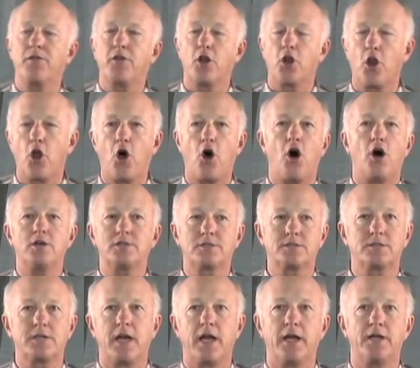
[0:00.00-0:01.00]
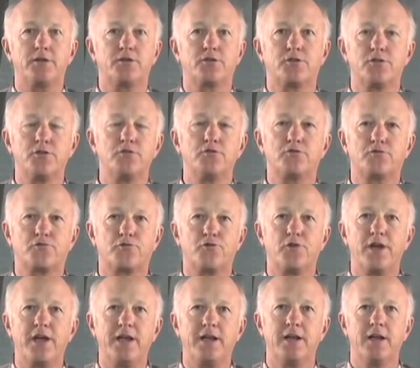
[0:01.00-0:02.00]
The law said to
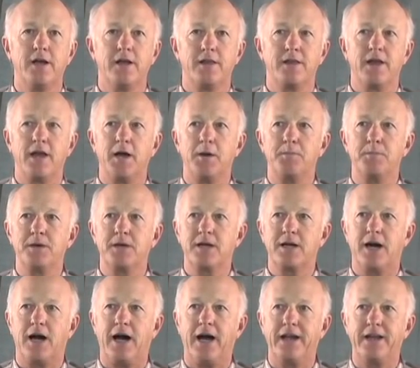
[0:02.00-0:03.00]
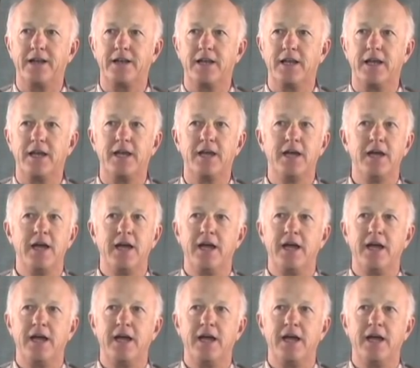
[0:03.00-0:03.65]
treat them kindly,